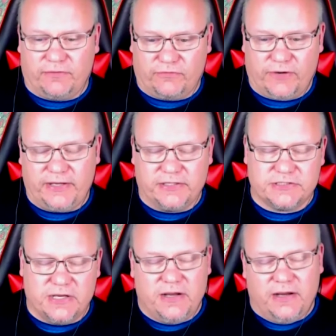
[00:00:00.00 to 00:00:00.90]
rags,
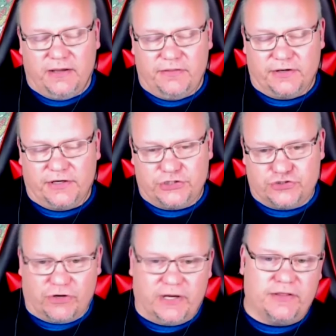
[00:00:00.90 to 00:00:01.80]
and they're going to
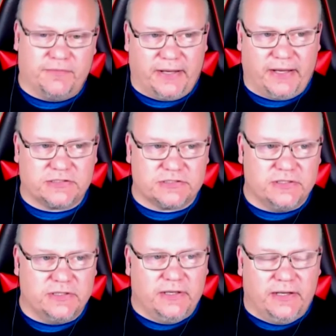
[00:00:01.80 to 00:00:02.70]
dry the mats.
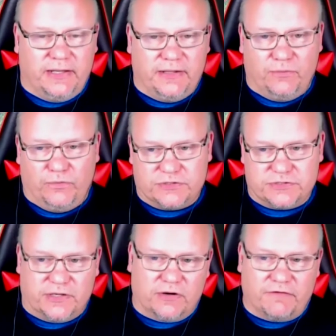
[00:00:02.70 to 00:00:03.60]
And then once
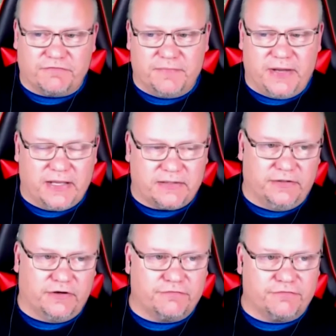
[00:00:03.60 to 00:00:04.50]
they're off the mat, then
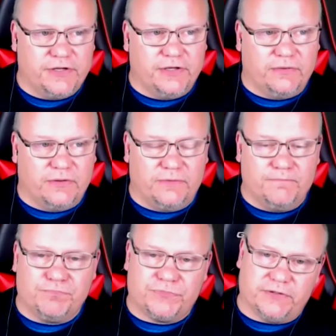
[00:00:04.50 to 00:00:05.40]
they're free to go
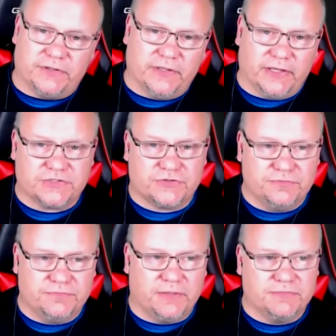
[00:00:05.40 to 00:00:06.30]
home. Then the next
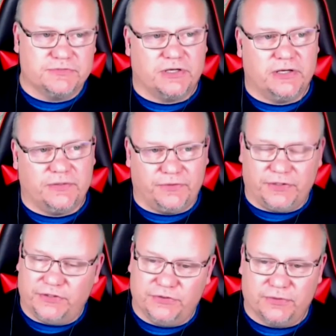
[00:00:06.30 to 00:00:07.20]
group comes on and we
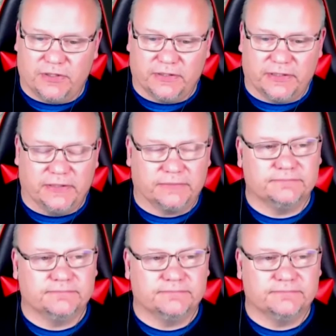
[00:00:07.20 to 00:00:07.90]
do it all again.